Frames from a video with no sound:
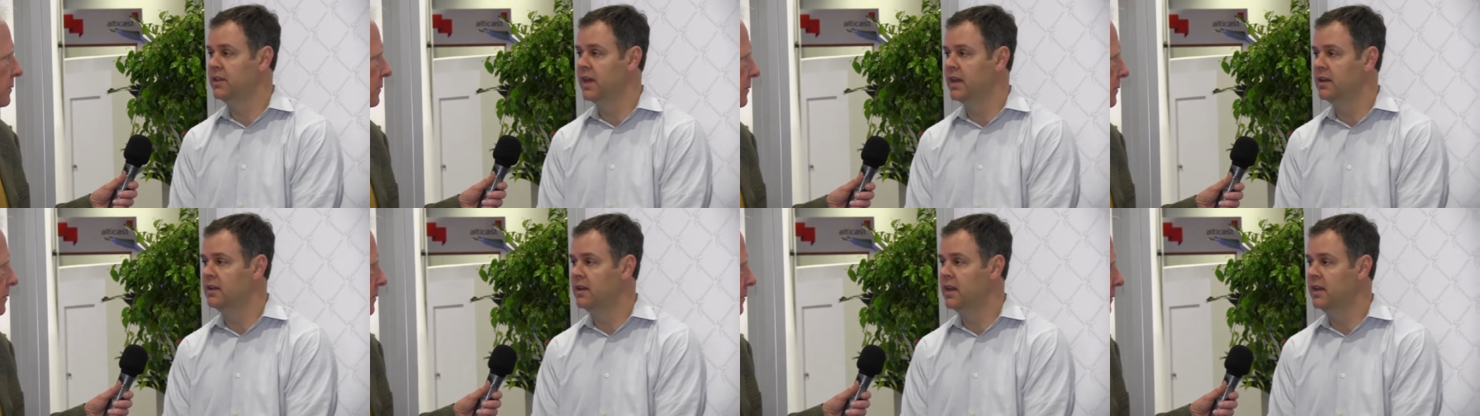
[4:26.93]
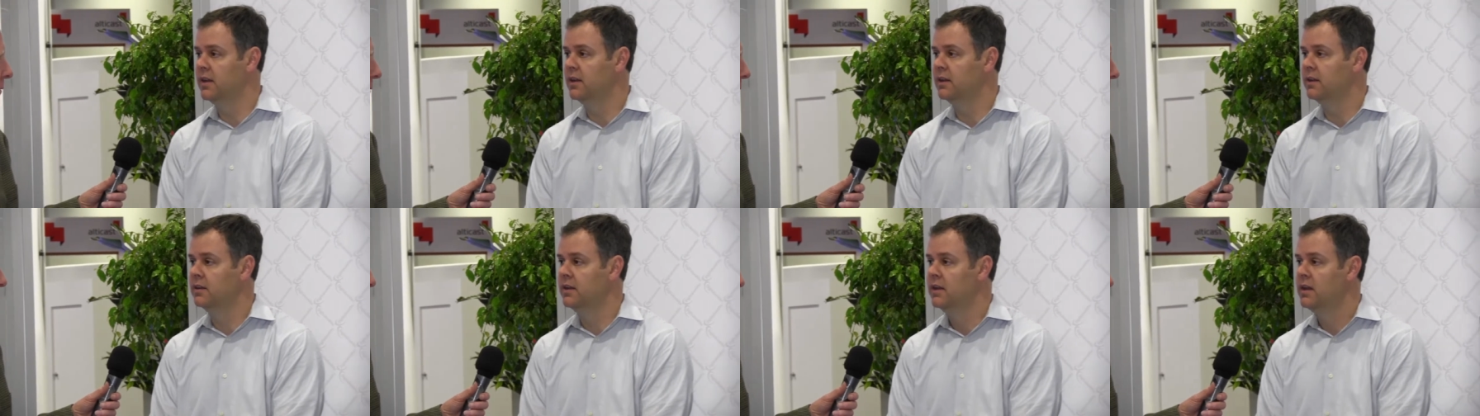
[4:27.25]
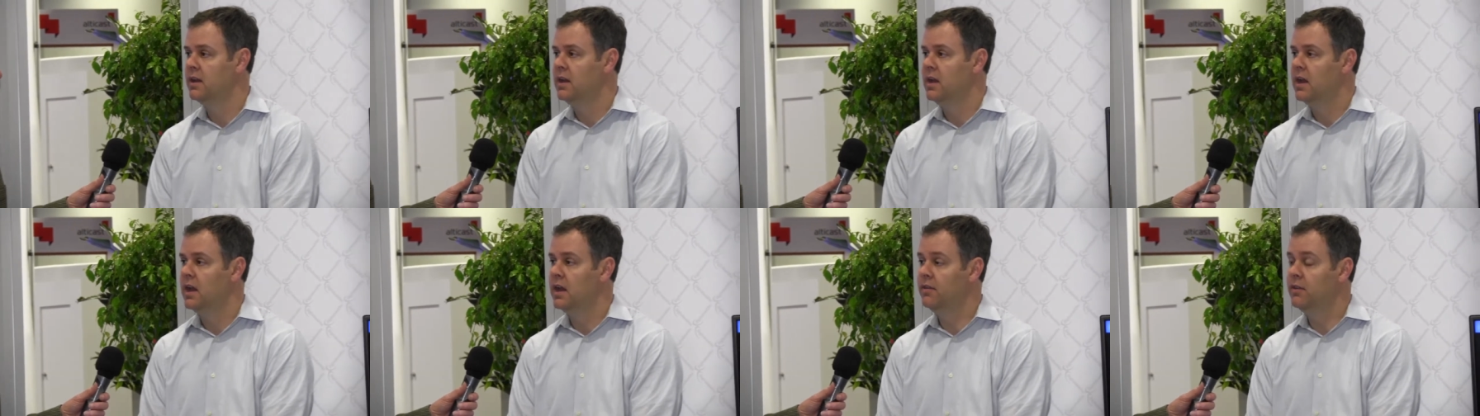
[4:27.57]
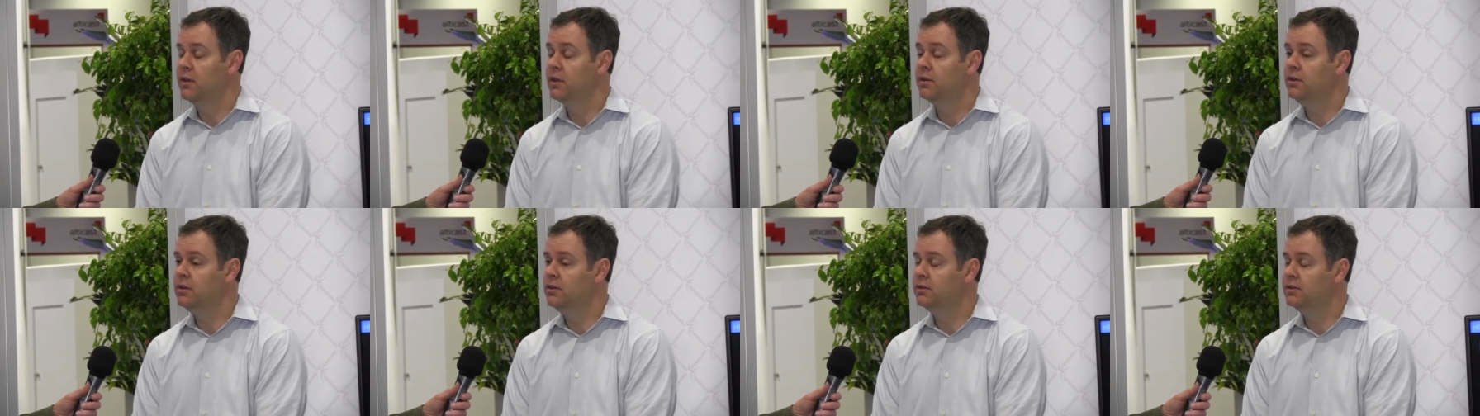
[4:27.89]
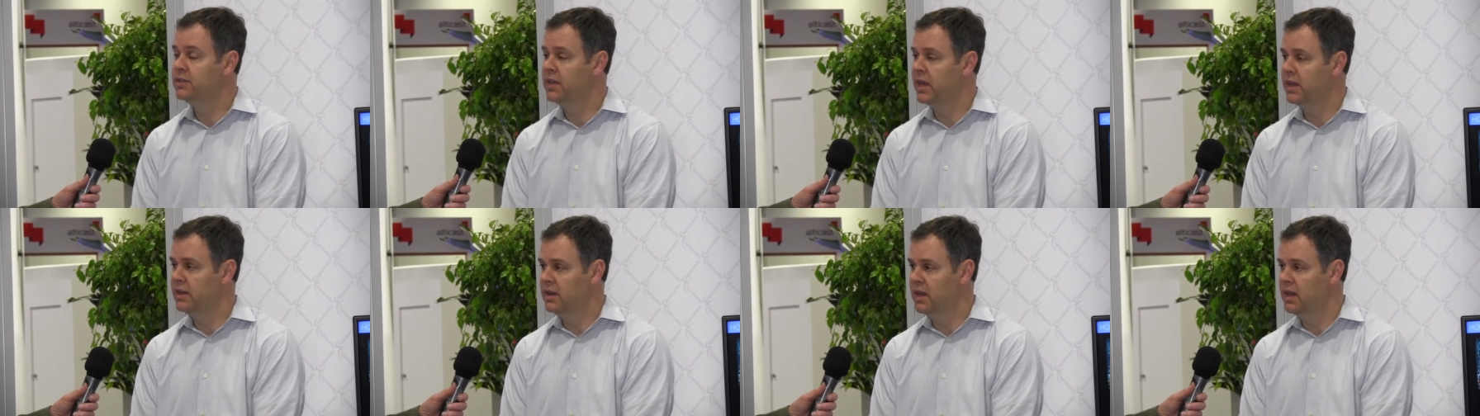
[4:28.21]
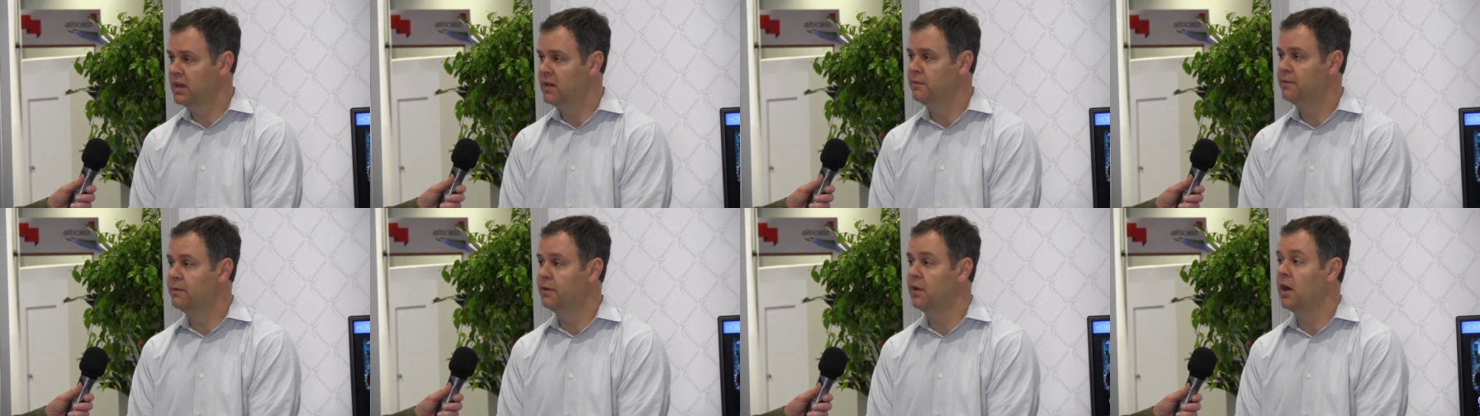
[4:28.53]
that data. And they'll use that
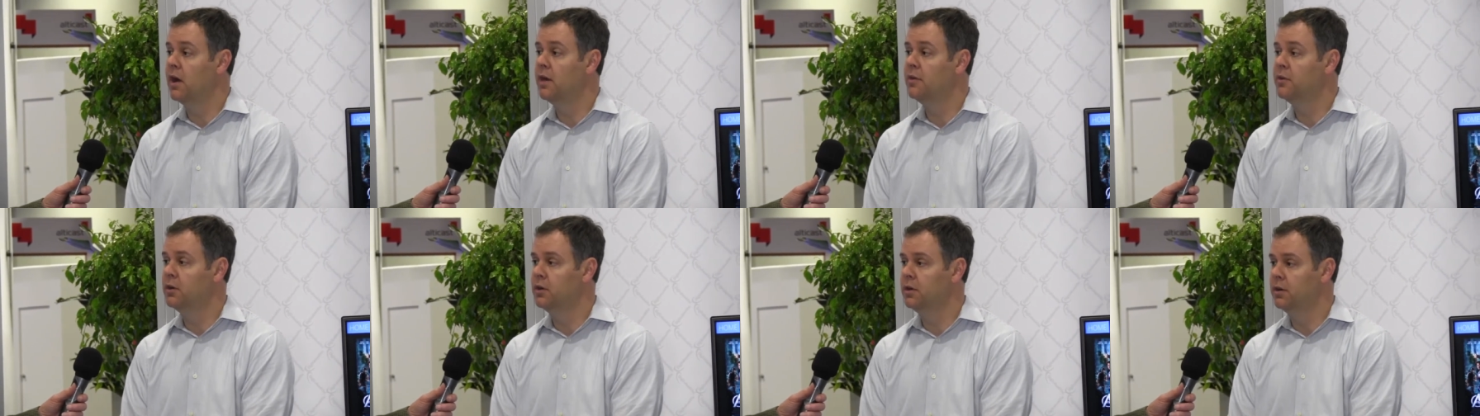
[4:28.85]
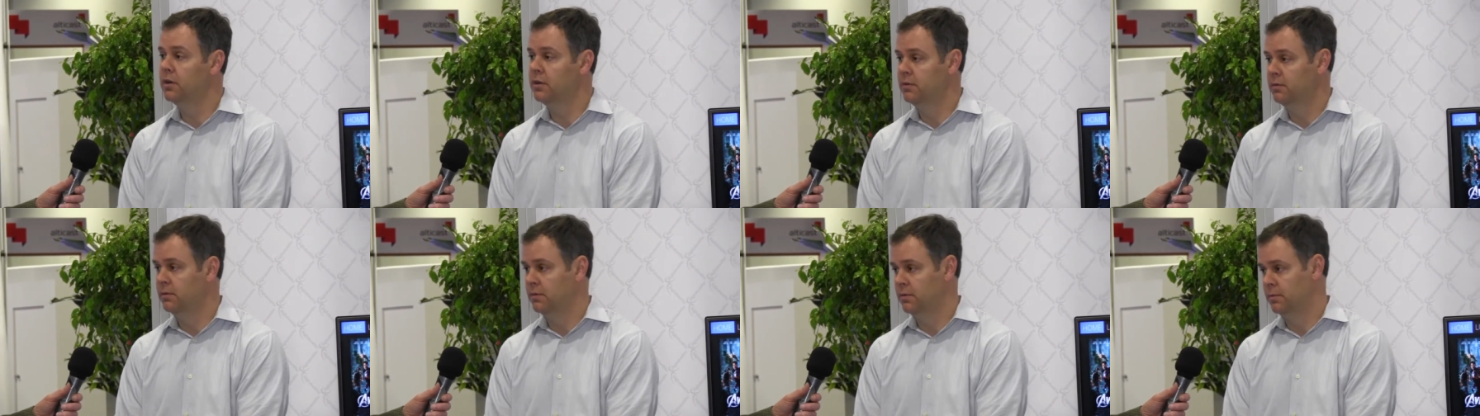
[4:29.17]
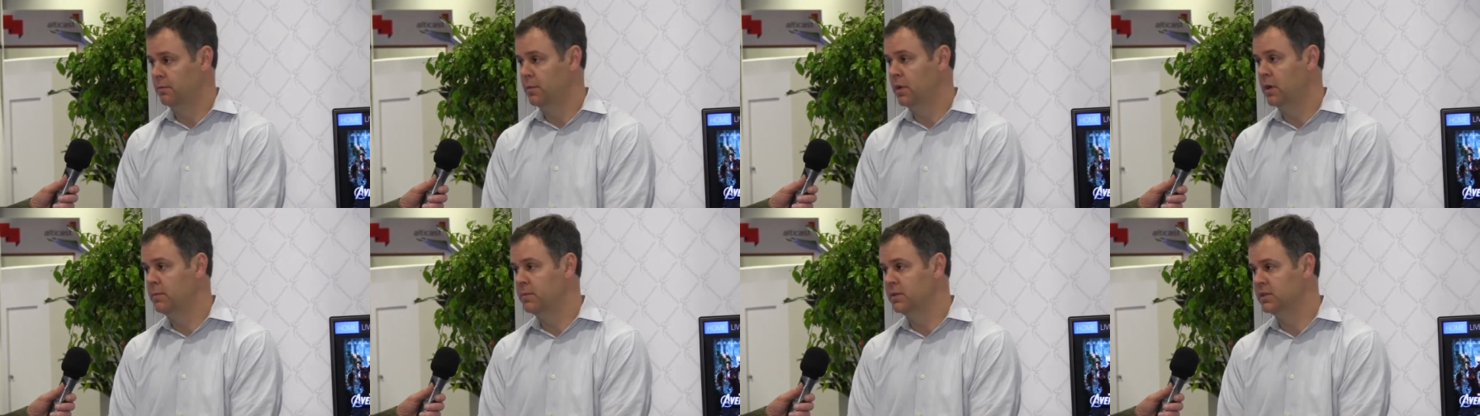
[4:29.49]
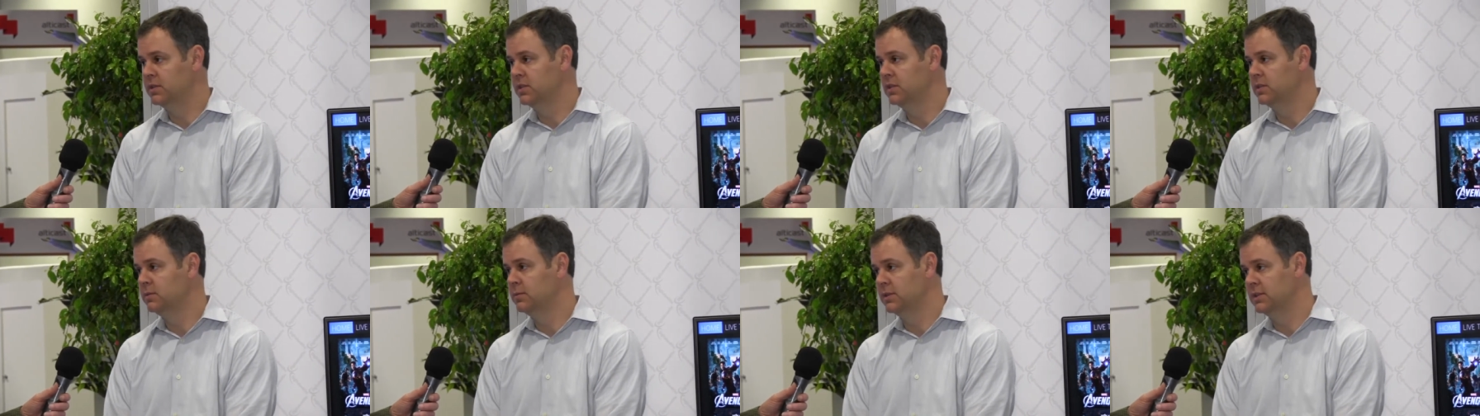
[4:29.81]
data for other purposes